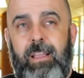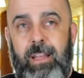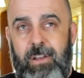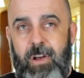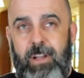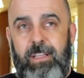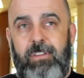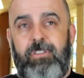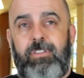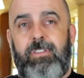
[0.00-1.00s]
and
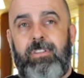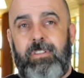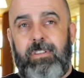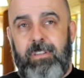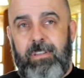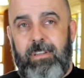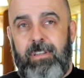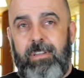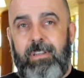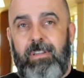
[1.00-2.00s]
knowledge.
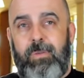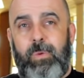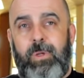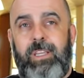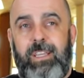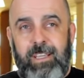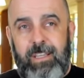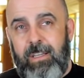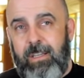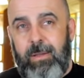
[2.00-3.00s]
We
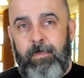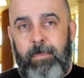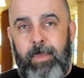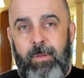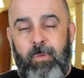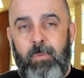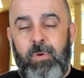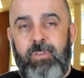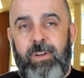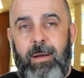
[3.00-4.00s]

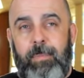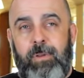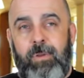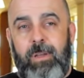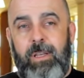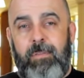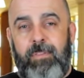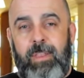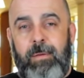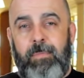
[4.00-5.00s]
remove an opportunity
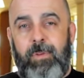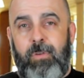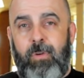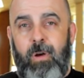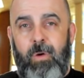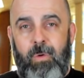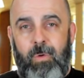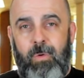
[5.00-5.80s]
for them to grow